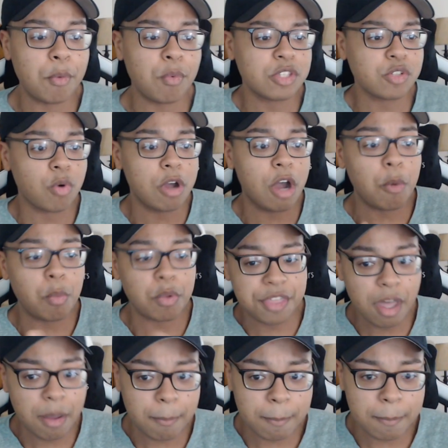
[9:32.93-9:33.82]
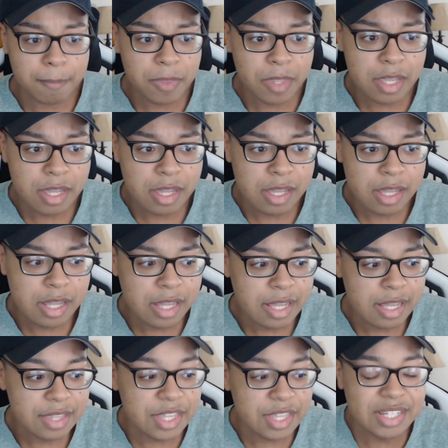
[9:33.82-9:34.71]
what's going on with them?
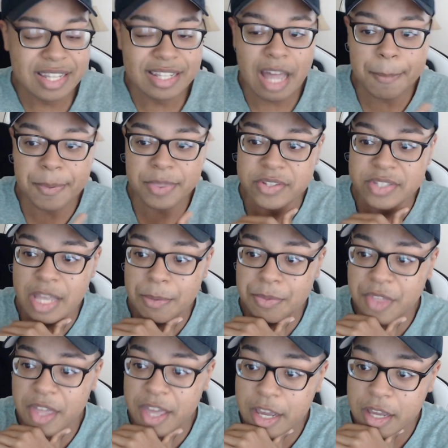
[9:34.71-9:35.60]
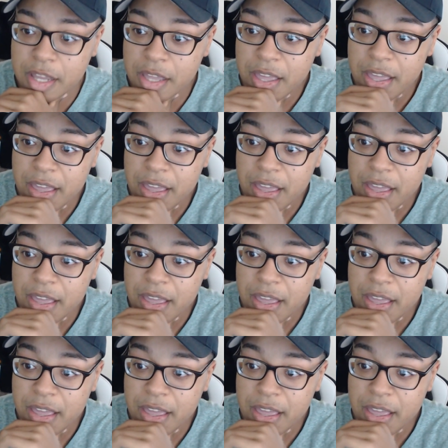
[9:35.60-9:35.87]
This cannot be the same thing.